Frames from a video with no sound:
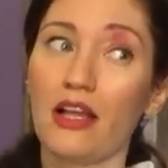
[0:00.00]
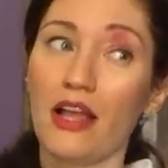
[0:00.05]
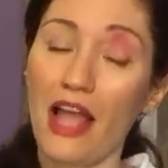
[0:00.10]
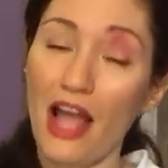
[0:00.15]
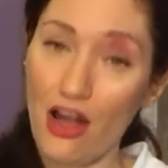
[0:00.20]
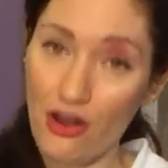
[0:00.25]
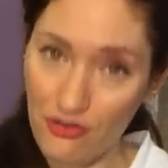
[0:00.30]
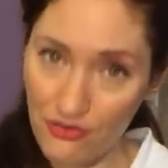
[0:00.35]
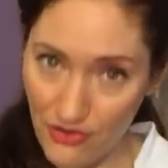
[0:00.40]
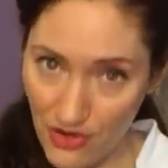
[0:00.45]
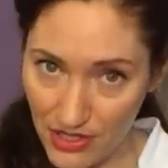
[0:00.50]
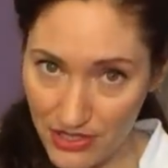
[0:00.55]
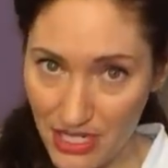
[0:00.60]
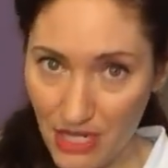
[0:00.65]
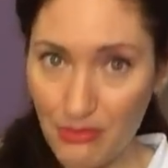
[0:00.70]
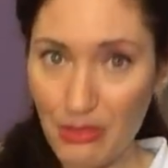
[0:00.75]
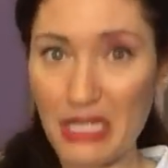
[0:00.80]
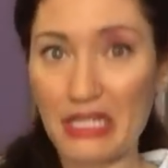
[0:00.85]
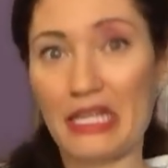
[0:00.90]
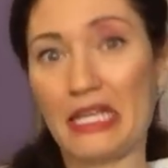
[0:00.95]
How far
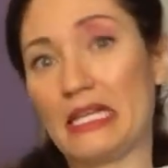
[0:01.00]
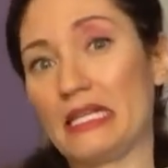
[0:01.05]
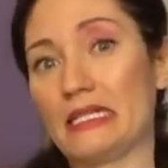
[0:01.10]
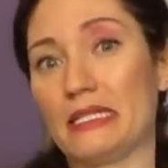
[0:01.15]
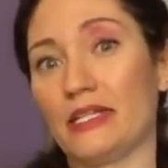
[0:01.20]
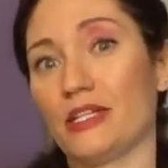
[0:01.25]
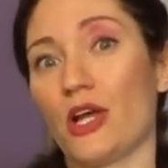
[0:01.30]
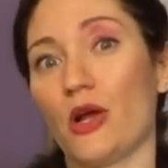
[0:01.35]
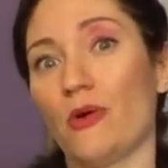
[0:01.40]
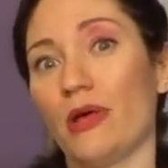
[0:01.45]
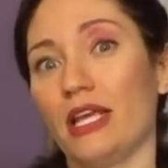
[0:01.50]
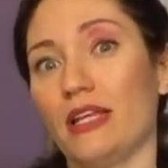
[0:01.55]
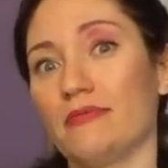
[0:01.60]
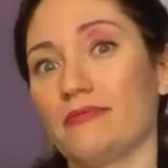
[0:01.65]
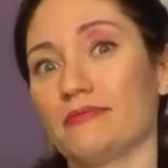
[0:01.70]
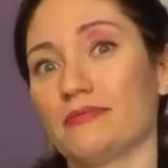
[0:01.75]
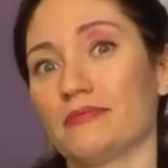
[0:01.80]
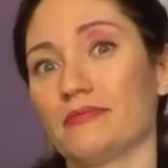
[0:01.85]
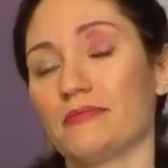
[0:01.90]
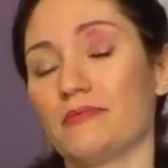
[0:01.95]
down my leg is it going?
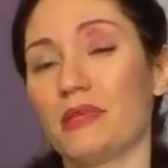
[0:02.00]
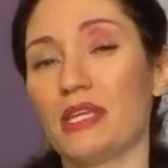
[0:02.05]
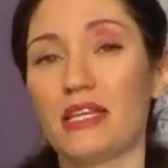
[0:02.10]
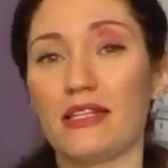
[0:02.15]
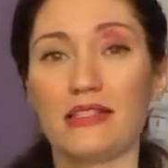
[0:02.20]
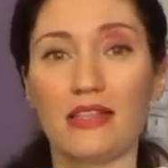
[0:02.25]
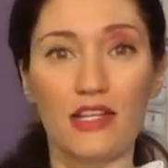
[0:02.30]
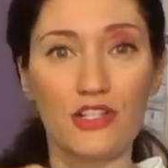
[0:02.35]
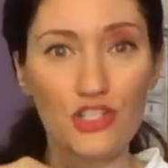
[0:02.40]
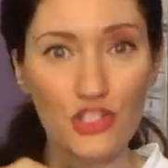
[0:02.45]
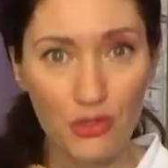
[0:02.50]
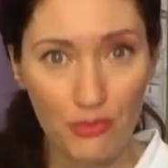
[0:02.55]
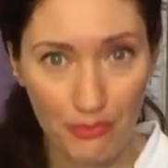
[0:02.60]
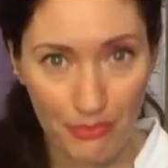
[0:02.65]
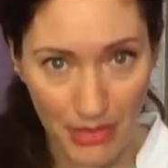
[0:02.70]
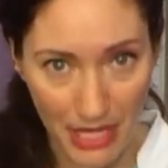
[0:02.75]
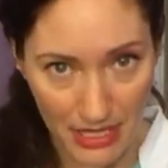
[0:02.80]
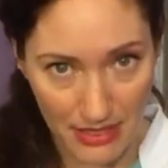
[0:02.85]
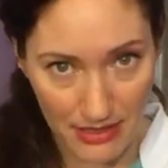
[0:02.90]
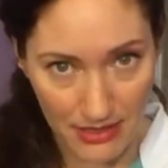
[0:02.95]
Because that's your
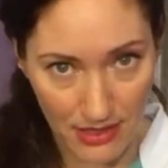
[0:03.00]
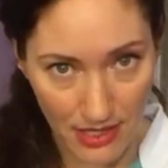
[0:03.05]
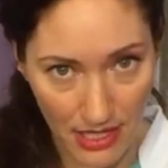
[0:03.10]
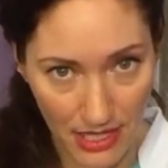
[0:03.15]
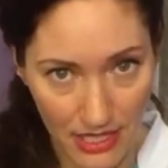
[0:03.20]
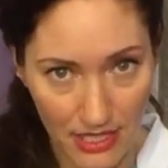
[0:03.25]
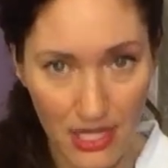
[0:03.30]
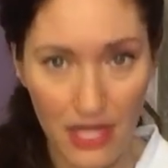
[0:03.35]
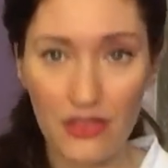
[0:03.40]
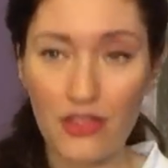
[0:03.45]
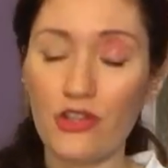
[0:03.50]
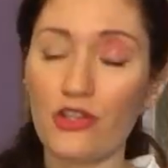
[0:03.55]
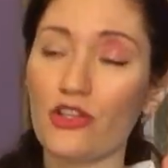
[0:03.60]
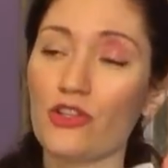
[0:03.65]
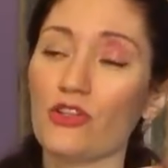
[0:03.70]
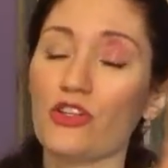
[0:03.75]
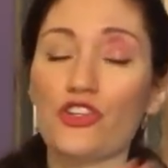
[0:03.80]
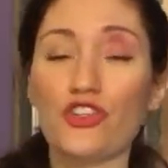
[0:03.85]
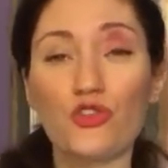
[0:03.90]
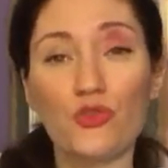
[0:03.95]
baseline. And then
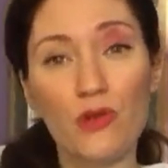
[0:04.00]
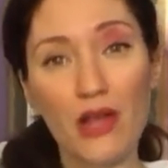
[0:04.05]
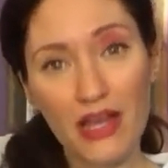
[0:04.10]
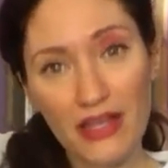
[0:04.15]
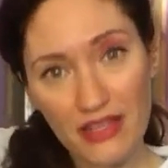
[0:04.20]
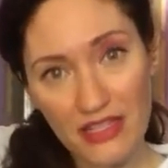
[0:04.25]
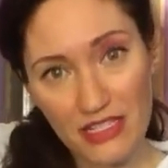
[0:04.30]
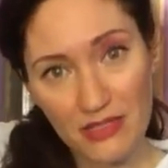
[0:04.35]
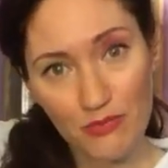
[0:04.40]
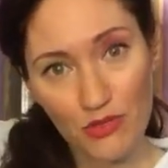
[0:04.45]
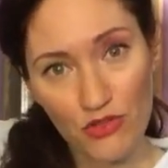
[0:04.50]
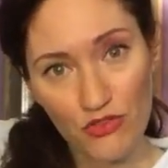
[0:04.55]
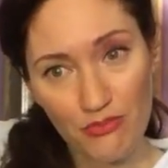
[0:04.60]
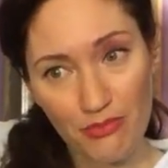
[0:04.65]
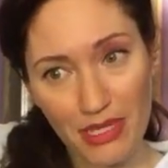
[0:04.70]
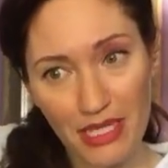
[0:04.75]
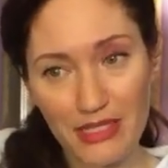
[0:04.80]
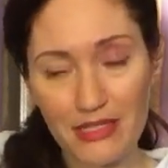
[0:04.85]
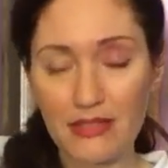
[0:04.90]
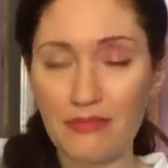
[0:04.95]
you're going to try these
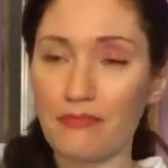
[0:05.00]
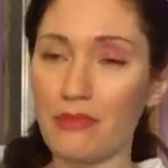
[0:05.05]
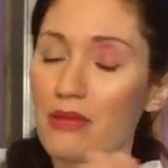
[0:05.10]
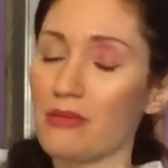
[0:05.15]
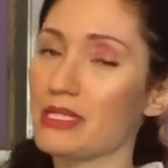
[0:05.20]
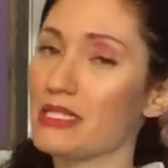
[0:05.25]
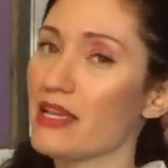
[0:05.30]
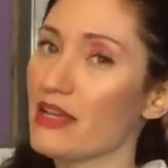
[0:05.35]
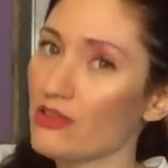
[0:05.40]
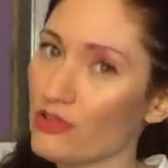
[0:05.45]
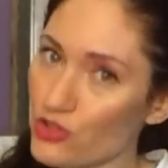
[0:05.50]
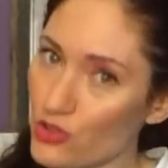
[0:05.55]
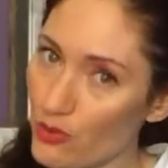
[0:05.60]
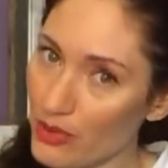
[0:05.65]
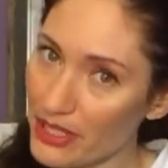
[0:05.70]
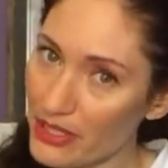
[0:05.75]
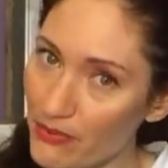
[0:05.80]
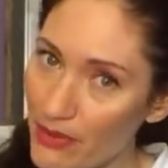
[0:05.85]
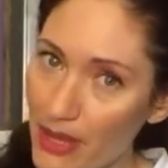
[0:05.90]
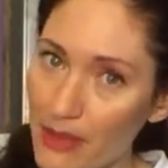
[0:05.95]
movements, maybe 10 or
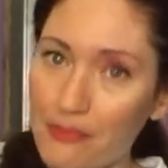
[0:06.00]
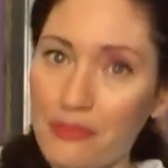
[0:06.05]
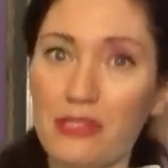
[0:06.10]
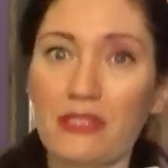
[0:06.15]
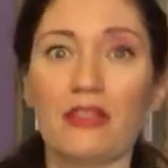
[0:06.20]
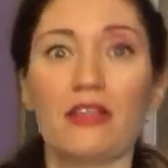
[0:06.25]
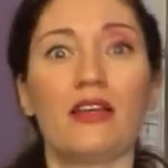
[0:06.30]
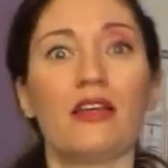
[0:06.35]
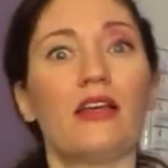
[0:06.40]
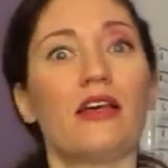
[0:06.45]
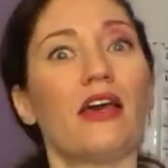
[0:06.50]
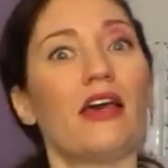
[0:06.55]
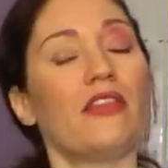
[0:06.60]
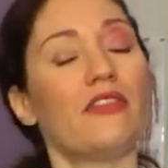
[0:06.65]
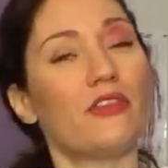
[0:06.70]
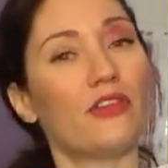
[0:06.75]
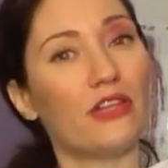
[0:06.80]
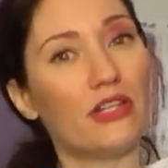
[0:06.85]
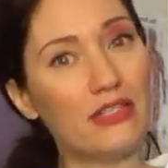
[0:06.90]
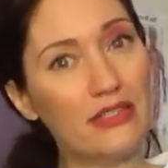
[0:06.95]
20 reps. And
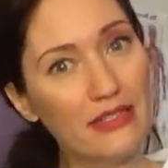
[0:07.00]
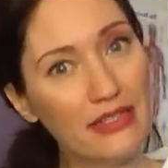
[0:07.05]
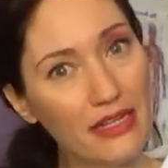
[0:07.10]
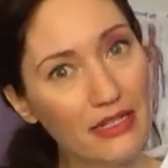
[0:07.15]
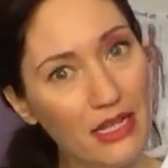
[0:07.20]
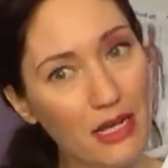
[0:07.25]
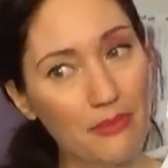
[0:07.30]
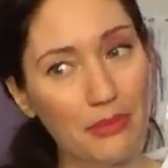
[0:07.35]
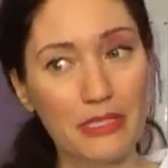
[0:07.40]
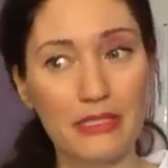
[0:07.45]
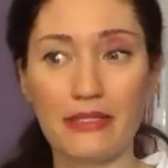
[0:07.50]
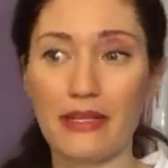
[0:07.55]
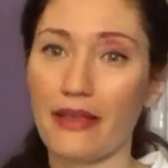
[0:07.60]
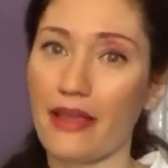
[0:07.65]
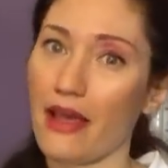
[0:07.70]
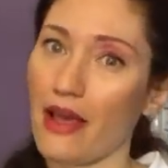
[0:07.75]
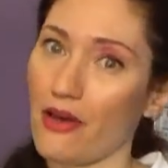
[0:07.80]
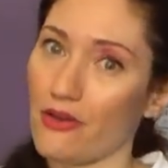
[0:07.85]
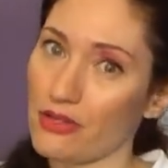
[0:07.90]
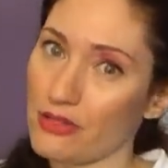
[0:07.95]
then you're going to stand up and say,
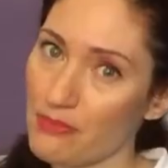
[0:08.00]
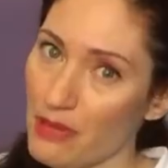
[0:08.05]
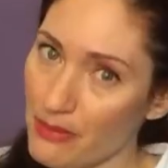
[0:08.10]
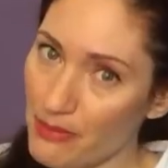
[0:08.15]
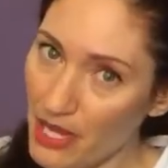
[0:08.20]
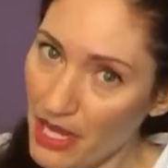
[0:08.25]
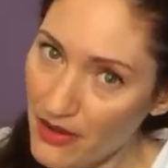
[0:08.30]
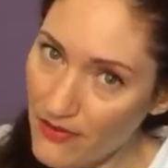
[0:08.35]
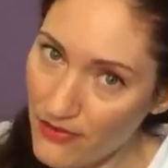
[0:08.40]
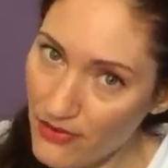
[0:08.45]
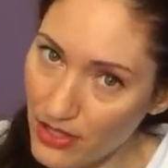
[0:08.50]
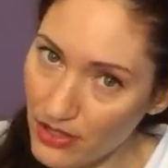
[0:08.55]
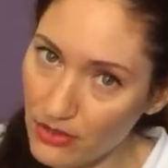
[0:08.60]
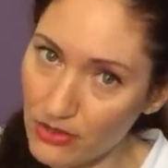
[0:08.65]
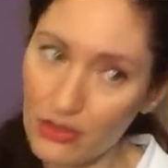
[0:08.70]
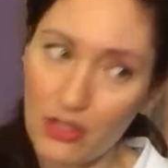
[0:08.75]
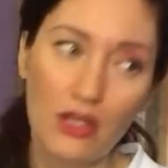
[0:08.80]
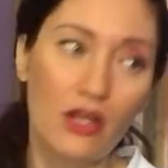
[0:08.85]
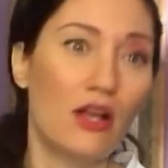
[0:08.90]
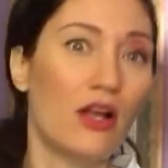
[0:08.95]
how does my pain
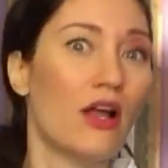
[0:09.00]
feel?